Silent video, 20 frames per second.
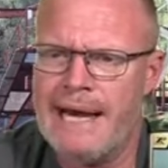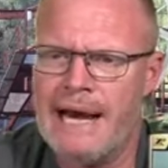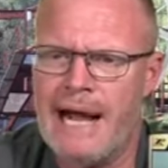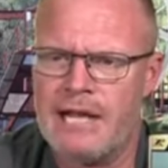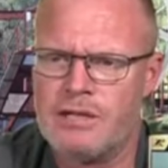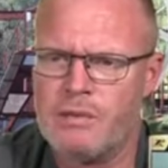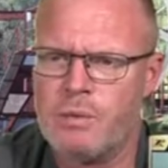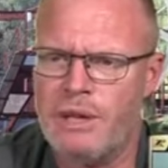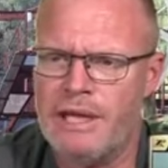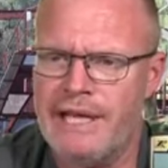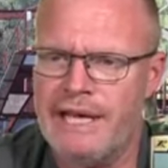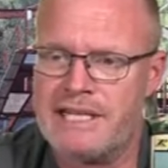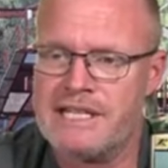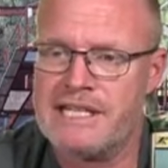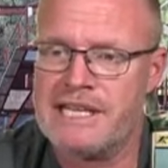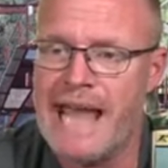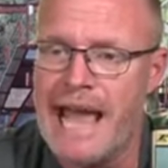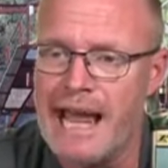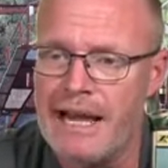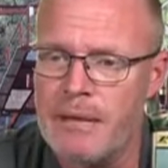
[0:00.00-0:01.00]
asked, will the
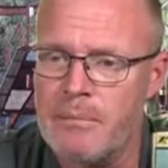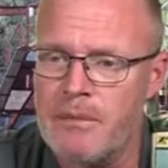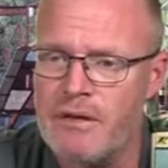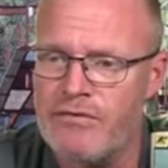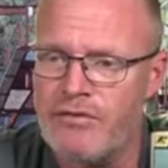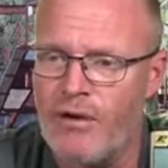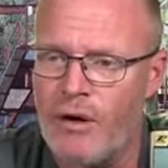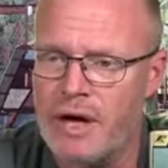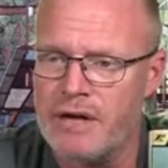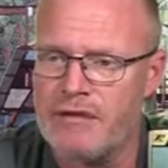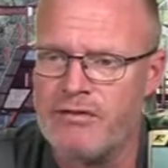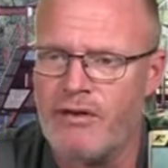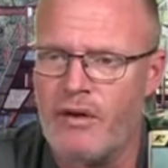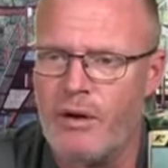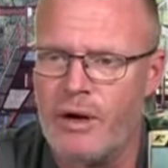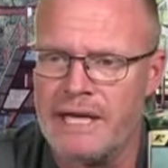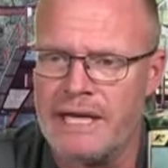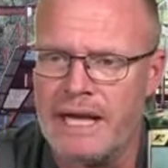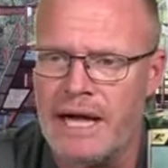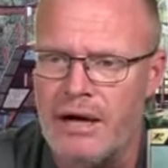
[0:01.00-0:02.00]
Excalibur find
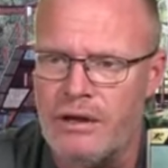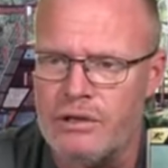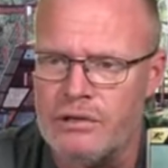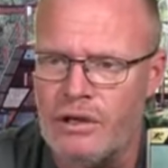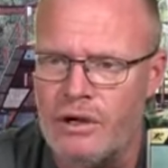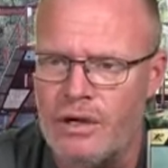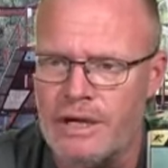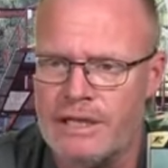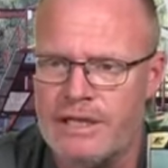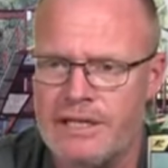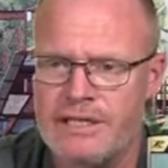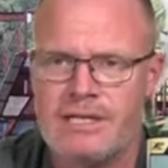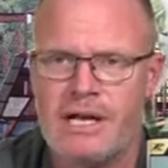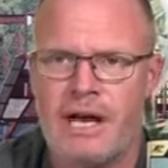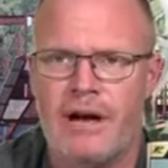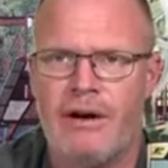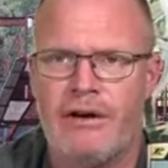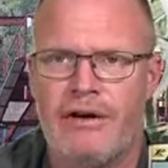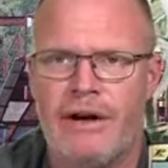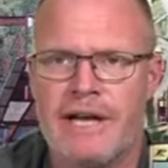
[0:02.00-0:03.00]
fine gold like this
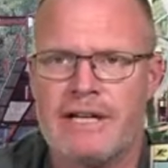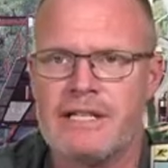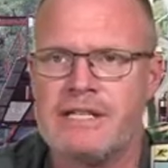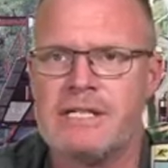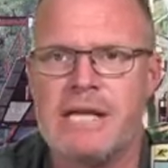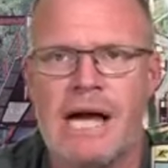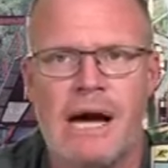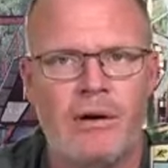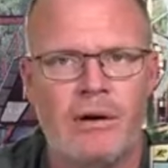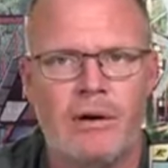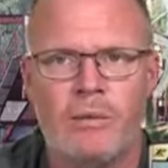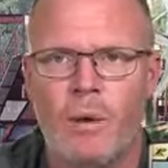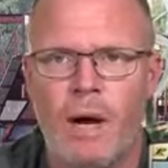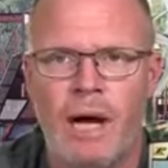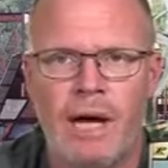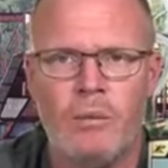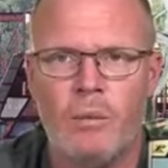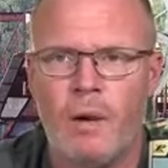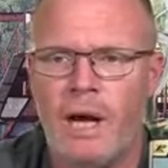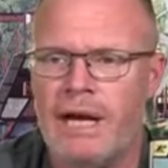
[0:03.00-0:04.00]
ORX? No, it
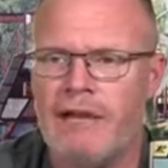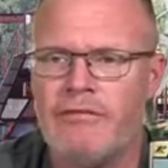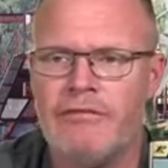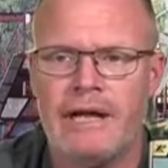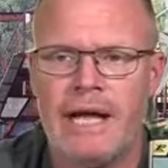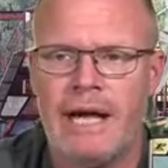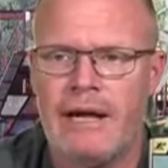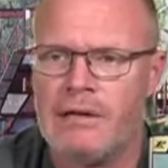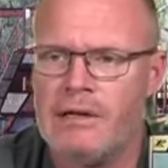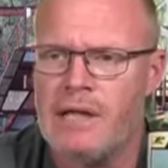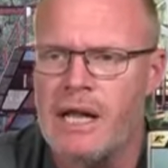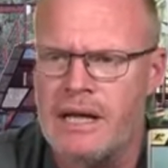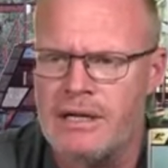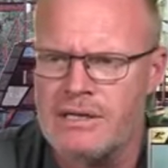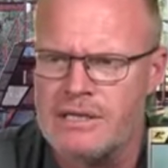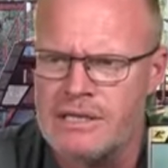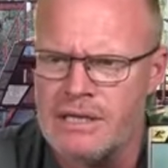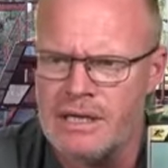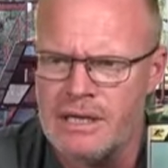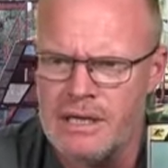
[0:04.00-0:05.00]
won't. Won't even go
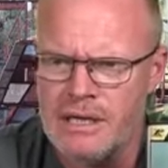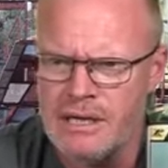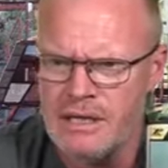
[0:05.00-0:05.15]
close.